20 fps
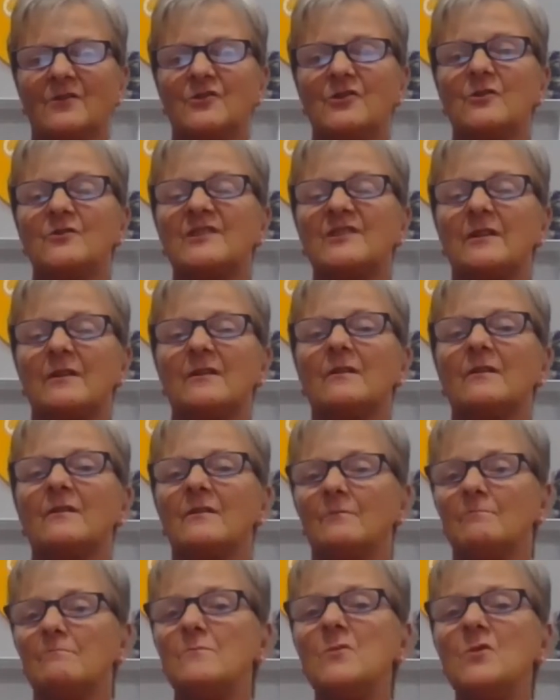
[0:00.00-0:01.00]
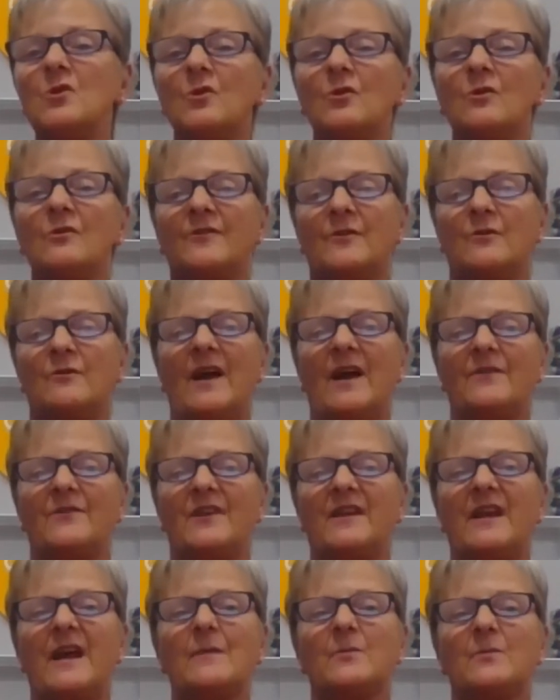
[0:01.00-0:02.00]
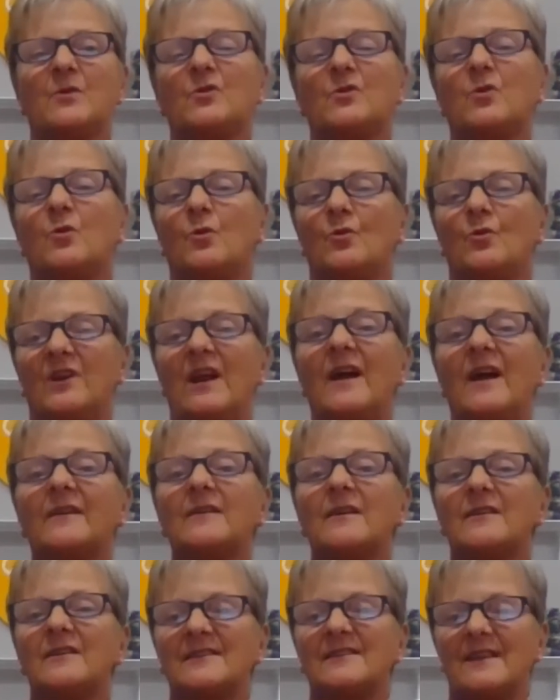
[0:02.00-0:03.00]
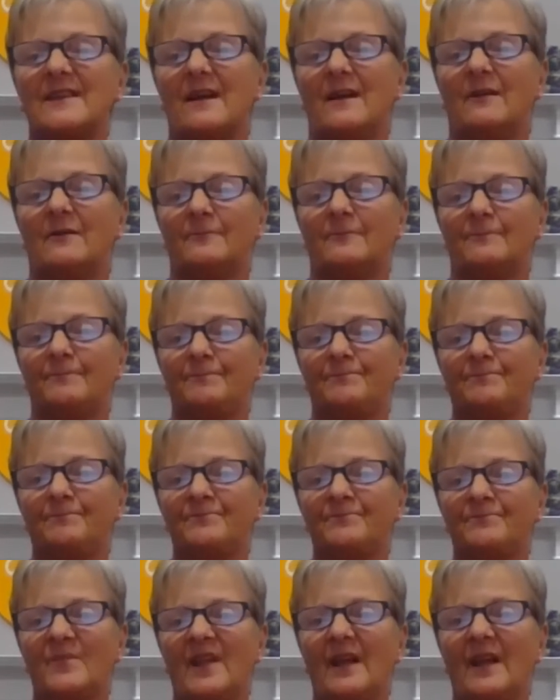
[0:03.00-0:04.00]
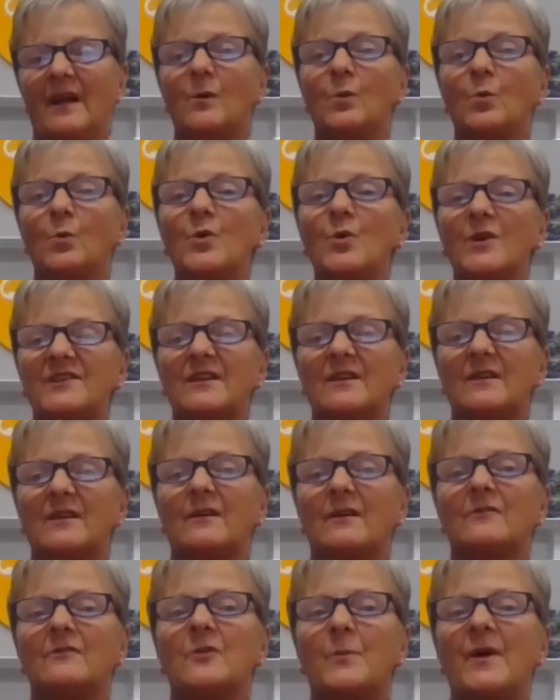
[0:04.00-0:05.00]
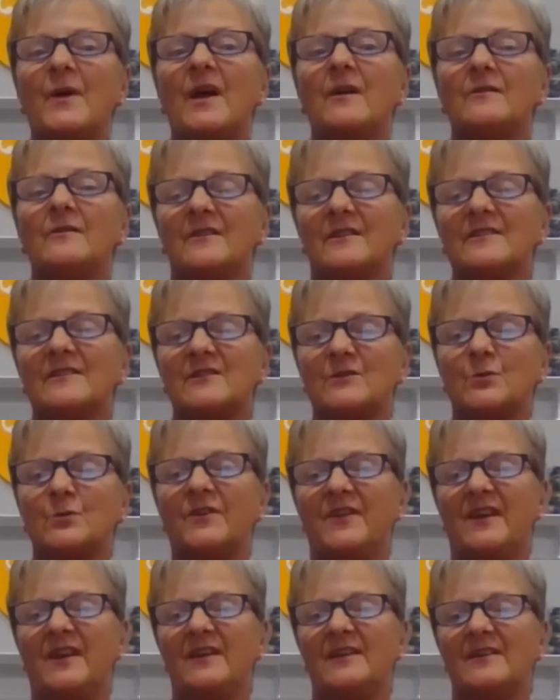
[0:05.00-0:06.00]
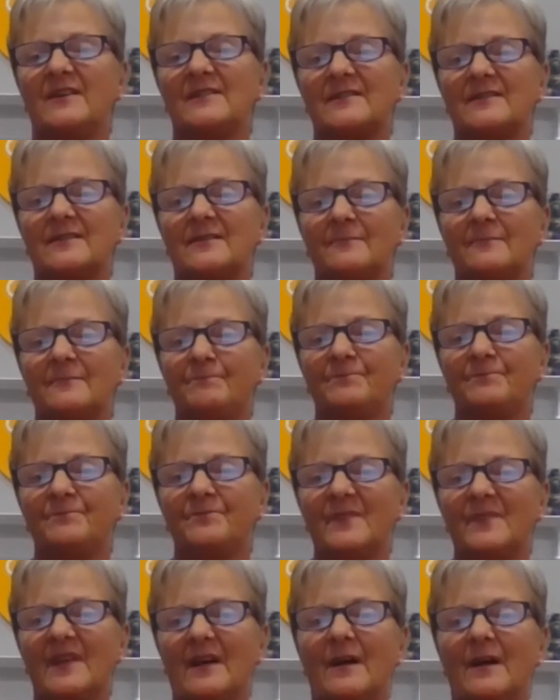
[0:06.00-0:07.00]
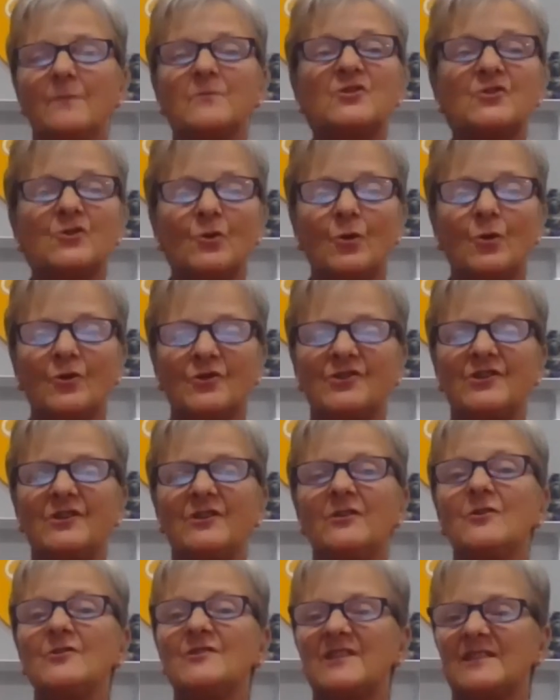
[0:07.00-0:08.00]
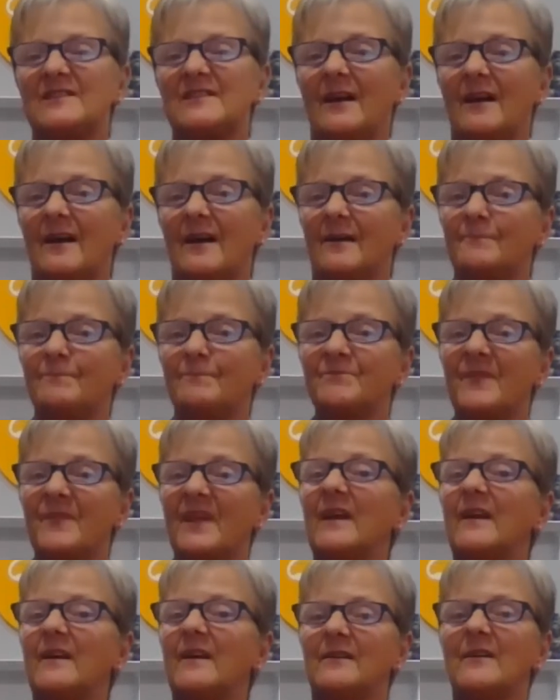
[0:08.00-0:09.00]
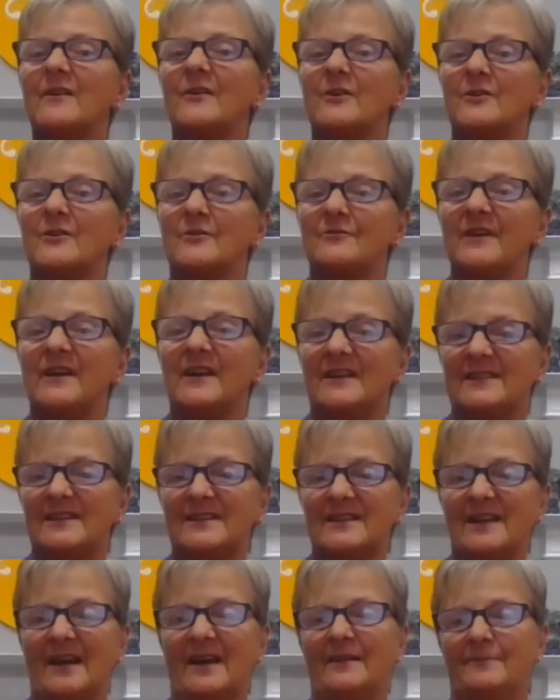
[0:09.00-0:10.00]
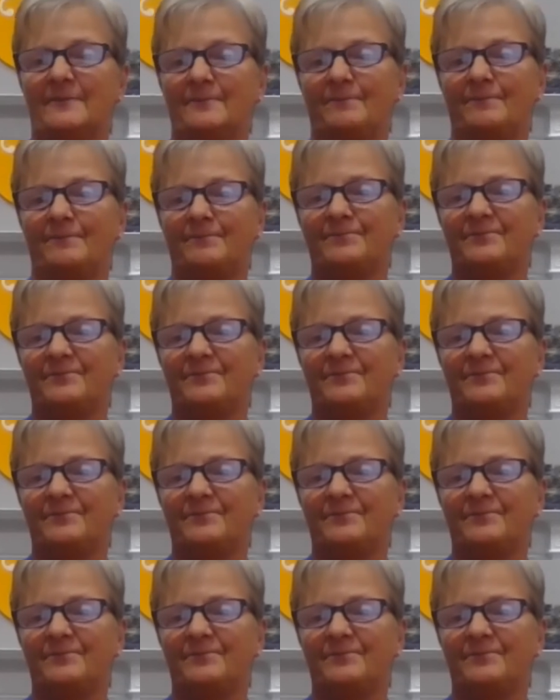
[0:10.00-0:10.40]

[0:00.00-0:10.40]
she used to move around the netball court like a gazelle, outwitting her opponents with ease. I'm sure she uses that in her career today.